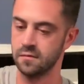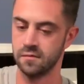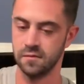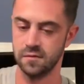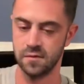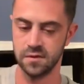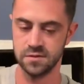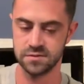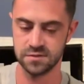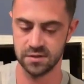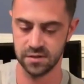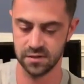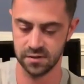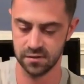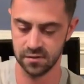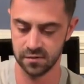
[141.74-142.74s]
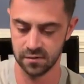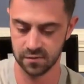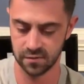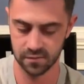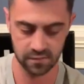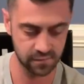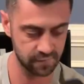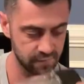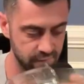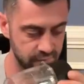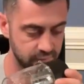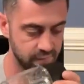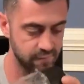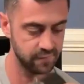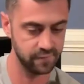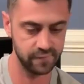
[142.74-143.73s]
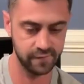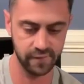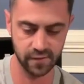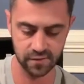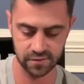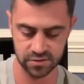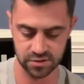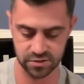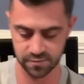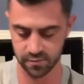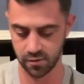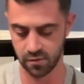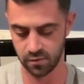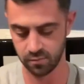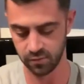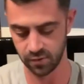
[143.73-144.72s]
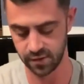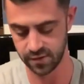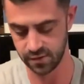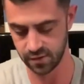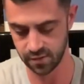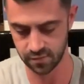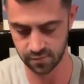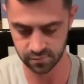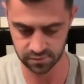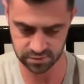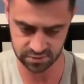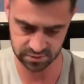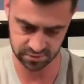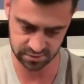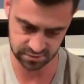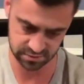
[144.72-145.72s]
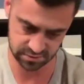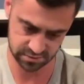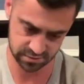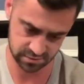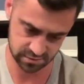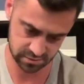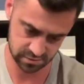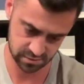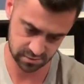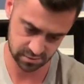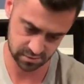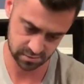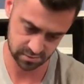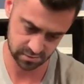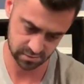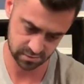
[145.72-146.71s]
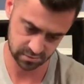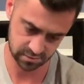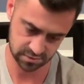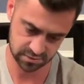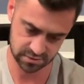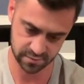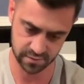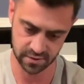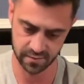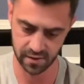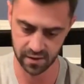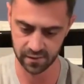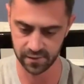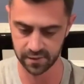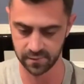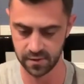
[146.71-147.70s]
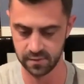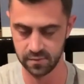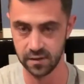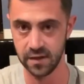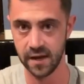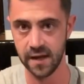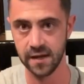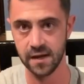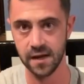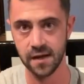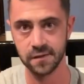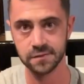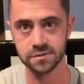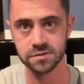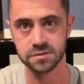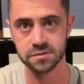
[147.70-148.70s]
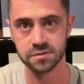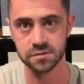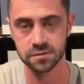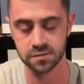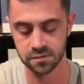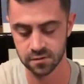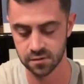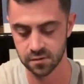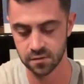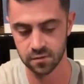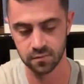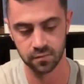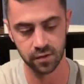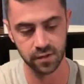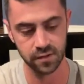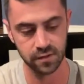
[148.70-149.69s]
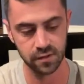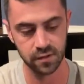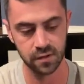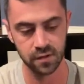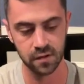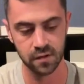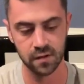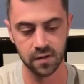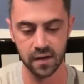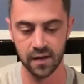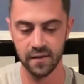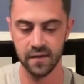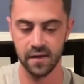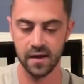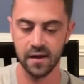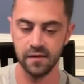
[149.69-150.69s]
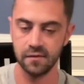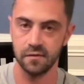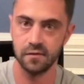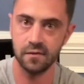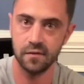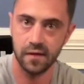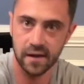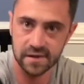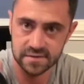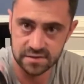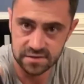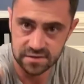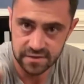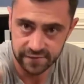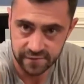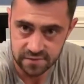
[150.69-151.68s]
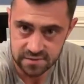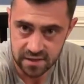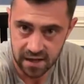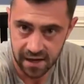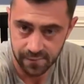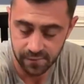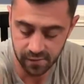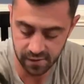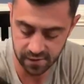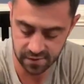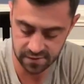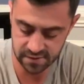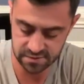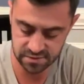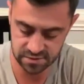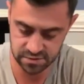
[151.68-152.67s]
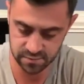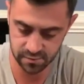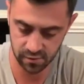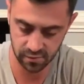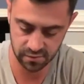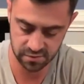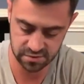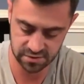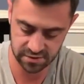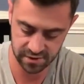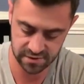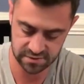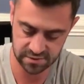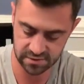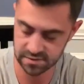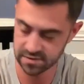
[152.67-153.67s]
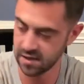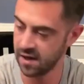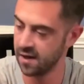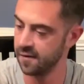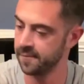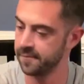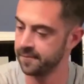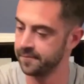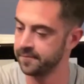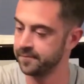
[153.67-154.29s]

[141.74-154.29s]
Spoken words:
There's a very small blender, which looks to be about like maybe an 8-ounce blender, and that has a different top on it. That's a smaller slicing top.